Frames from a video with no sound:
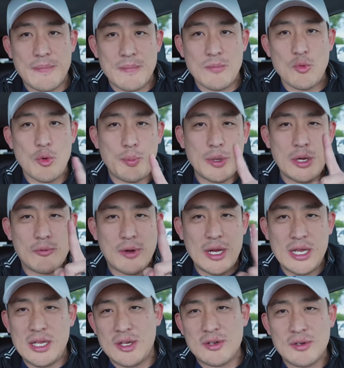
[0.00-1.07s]
we'll put it
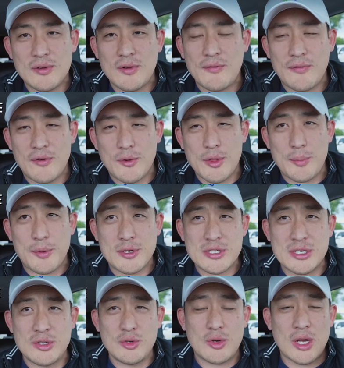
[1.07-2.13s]
right here for the
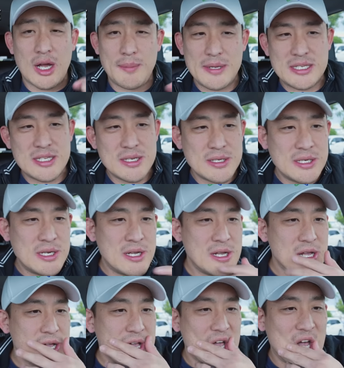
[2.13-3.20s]
person who commented
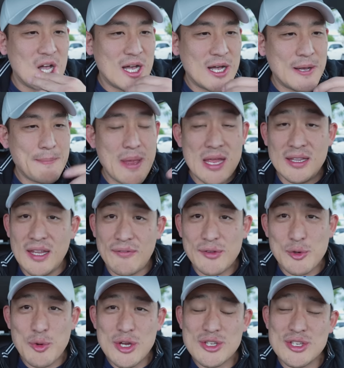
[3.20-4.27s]
and left
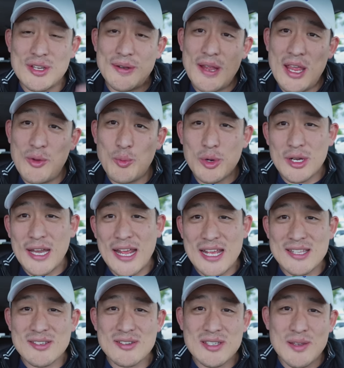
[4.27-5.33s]
a question. And we're going to
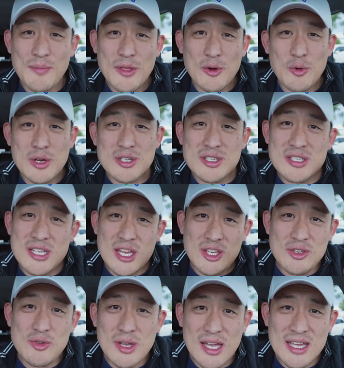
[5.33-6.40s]
answer some of the questions that
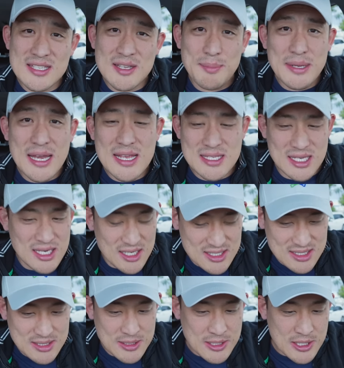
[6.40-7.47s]
you guys have been asking
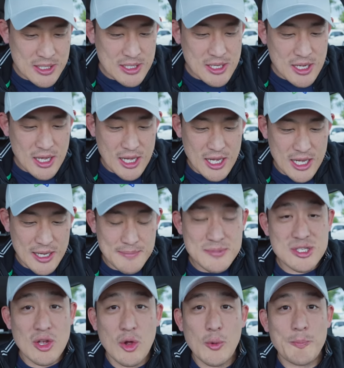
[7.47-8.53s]
us.
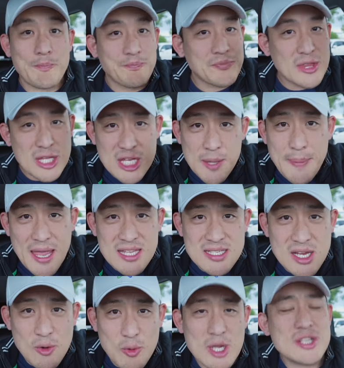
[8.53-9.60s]
So keep
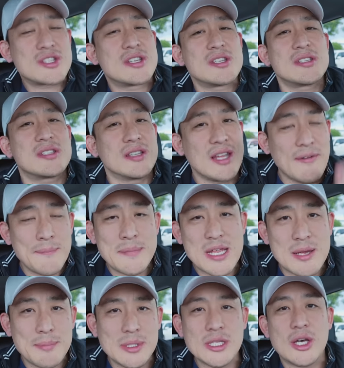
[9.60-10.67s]
asking questions. Leave them
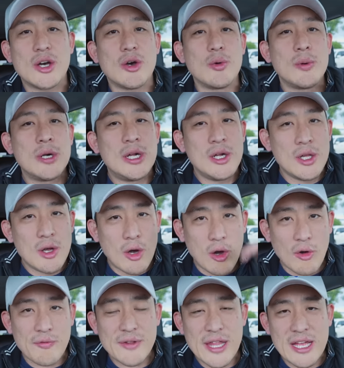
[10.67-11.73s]
down below.
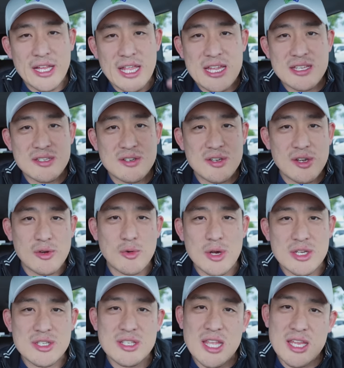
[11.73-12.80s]
Hopefully I'll answer your
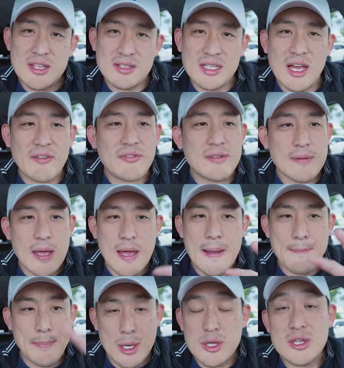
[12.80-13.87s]
question that you left.
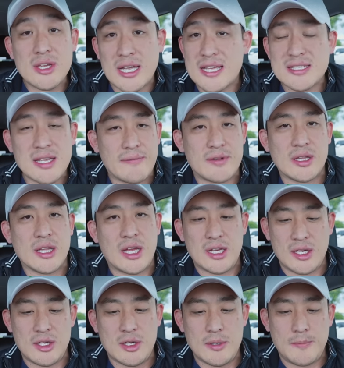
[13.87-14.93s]
But you guys left a
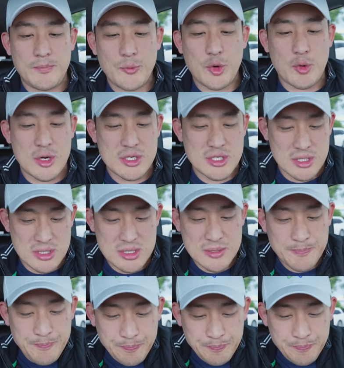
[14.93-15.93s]
lot of good questions.